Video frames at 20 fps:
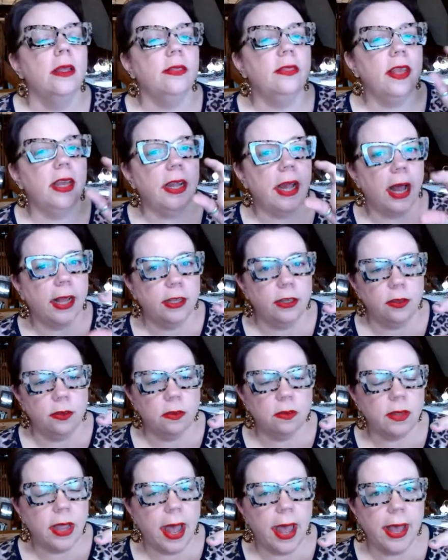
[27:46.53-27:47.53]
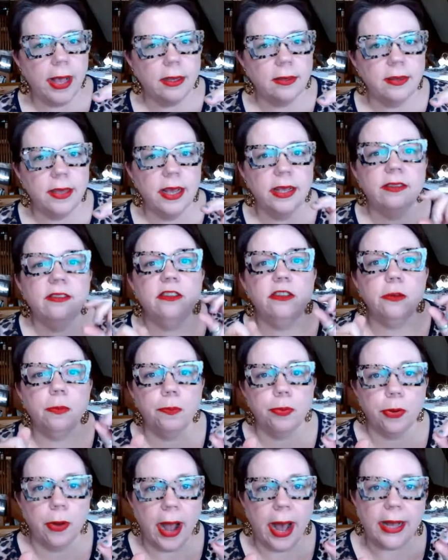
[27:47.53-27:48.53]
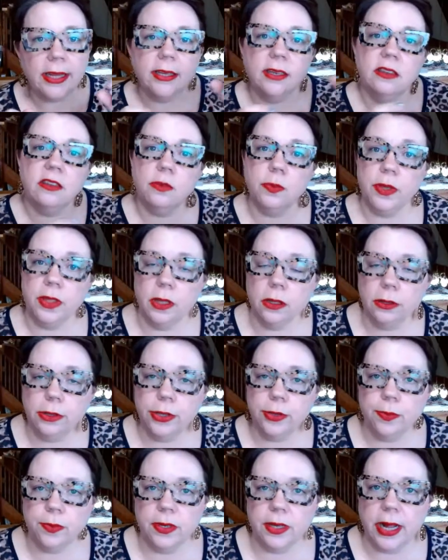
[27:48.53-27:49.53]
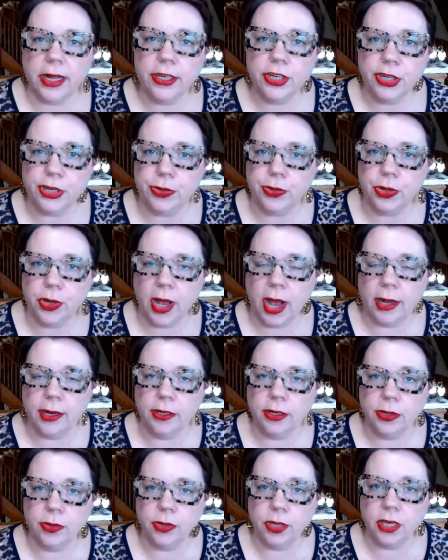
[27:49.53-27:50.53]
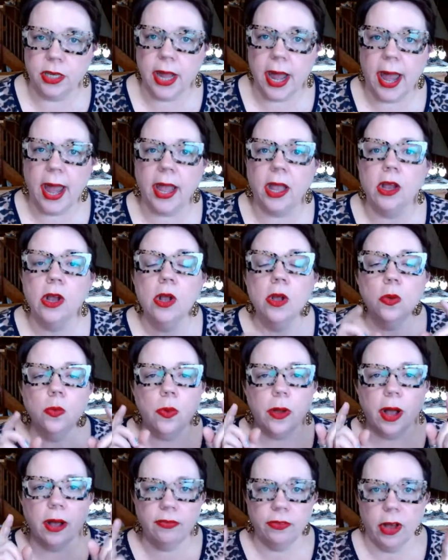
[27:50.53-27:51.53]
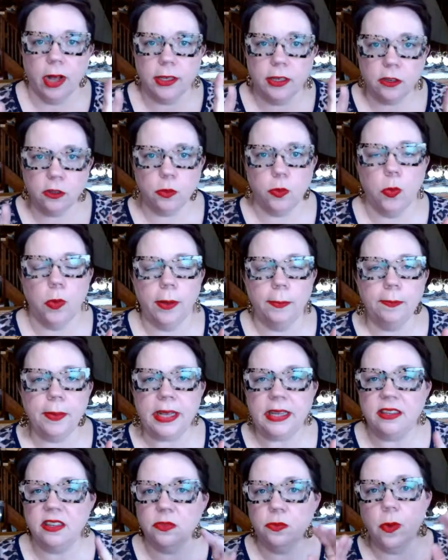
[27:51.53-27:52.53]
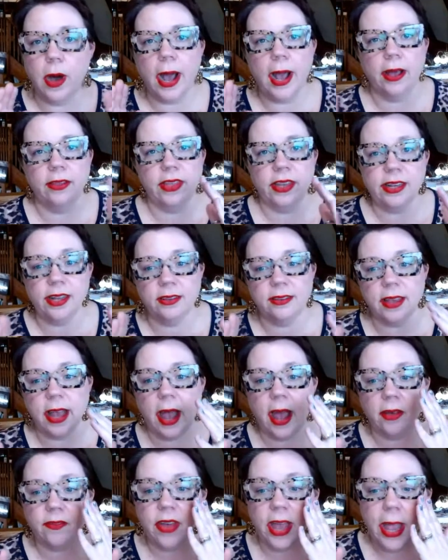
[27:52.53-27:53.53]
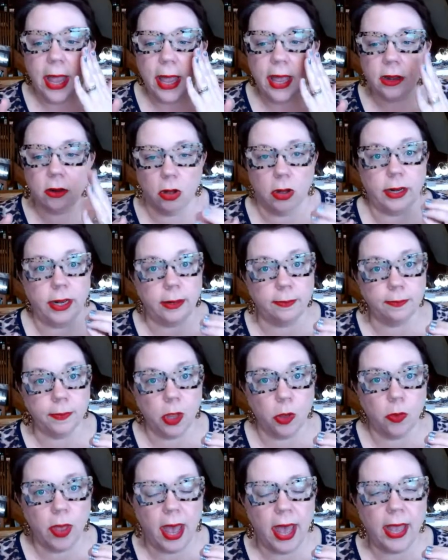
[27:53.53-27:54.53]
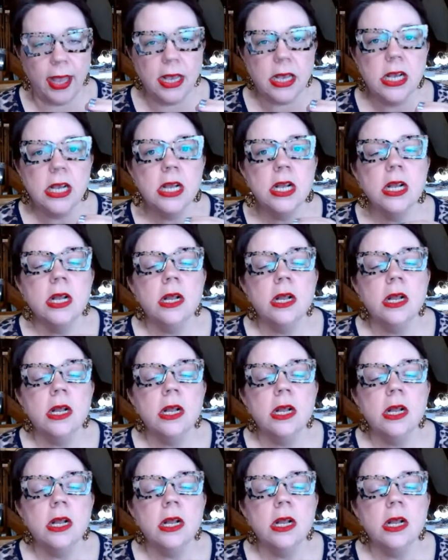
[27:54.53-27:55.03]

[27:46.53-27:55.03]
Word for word: then I use that excess to practice with the loops that I showed you how to do today, where I've got just one piece of wire that doesn't have a head on it, okay?